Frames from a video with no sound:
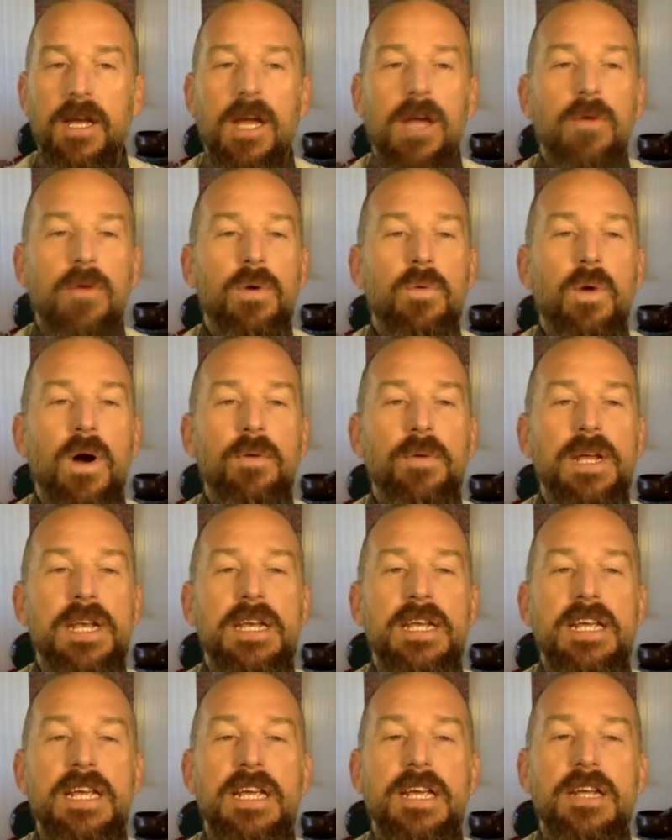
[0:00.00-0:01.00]
When what we
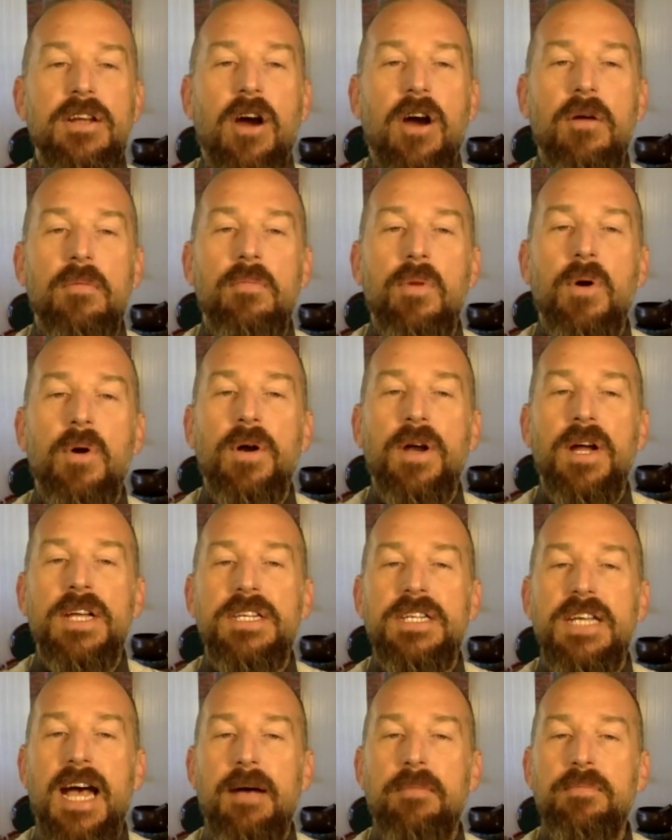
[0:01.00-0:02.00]
need are more
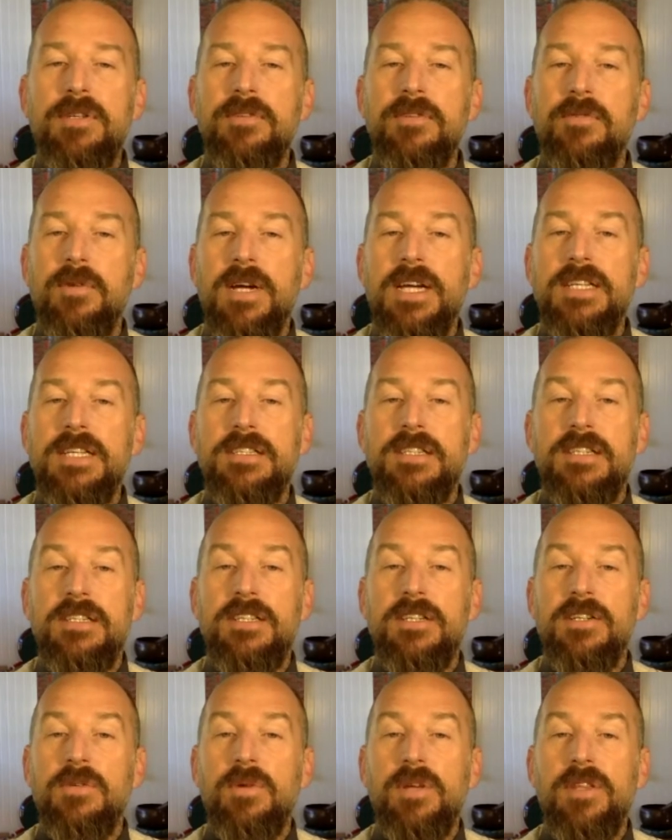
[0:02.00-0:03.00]
adaptive ways to
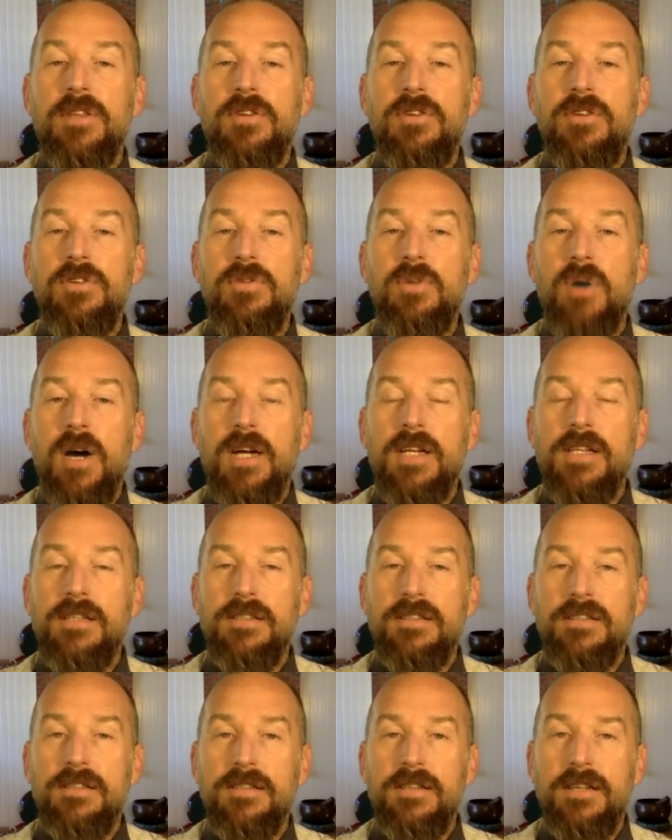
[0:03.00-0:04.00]
deal with
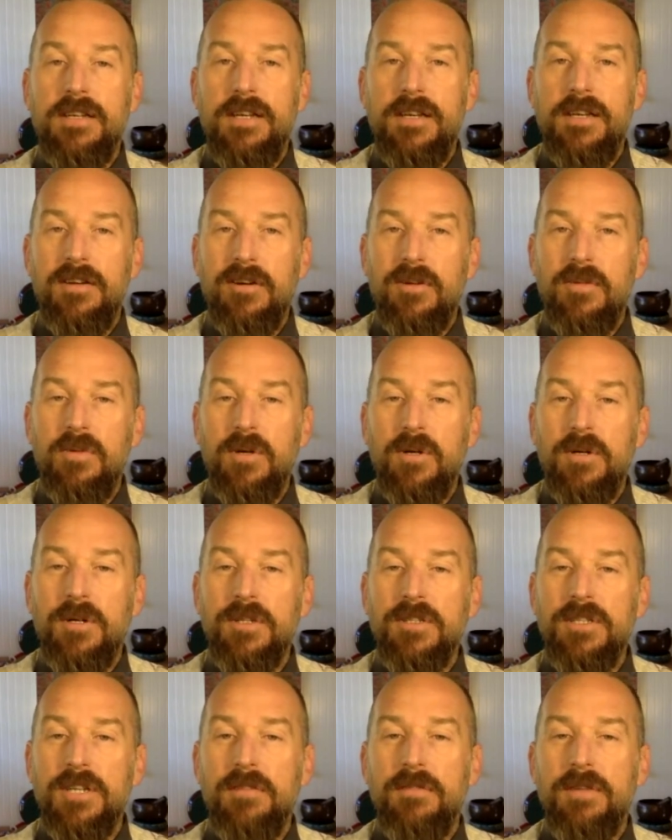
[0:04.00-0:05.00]
nuance in our
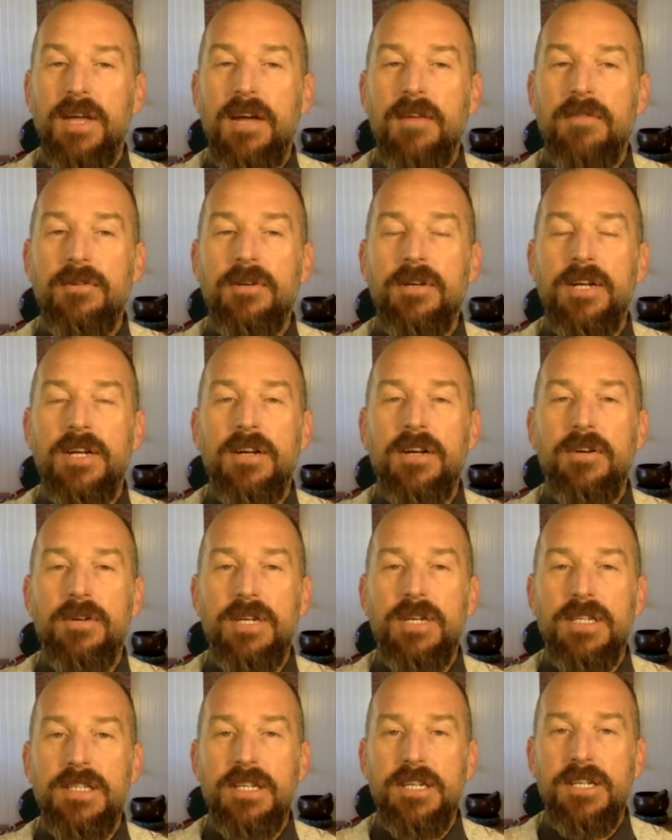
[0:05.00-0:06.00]
world of
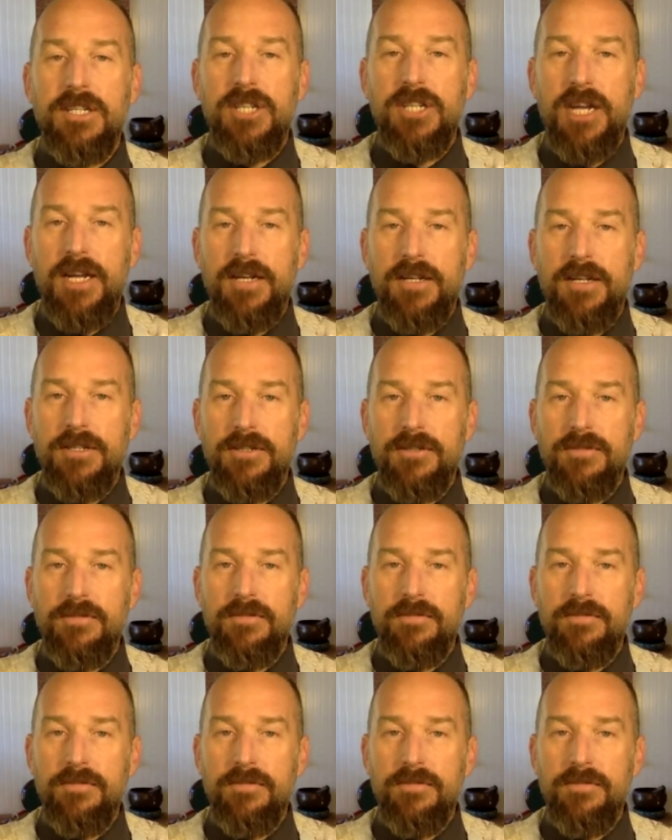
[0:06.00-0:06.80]
ever-increasing change.